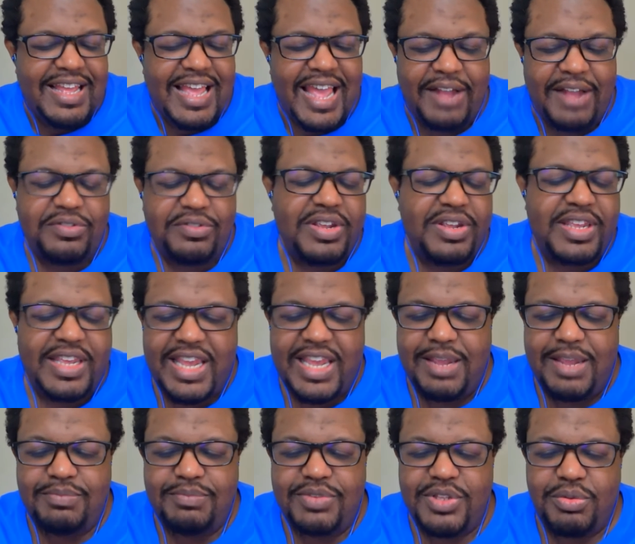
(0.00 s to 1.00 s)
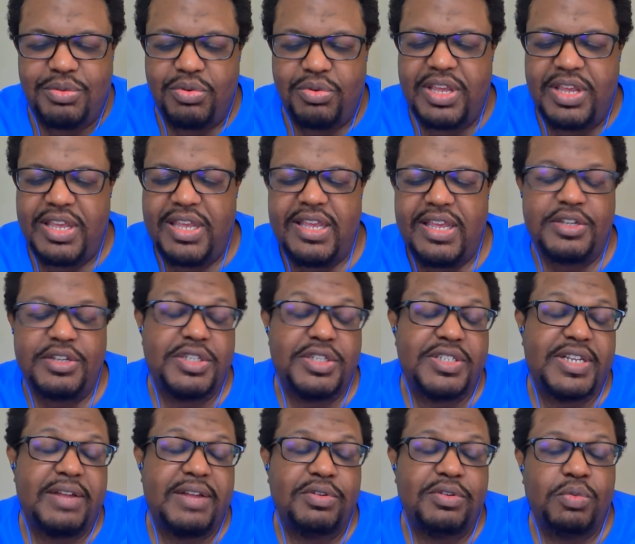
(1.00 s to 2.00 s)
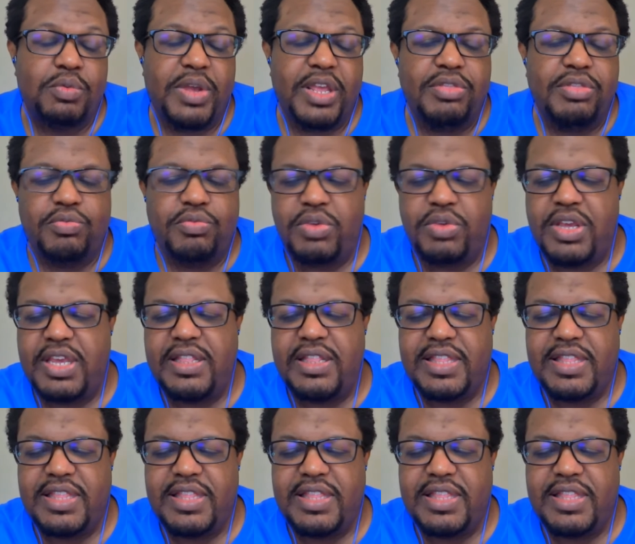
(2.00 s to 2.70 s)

After after week 3,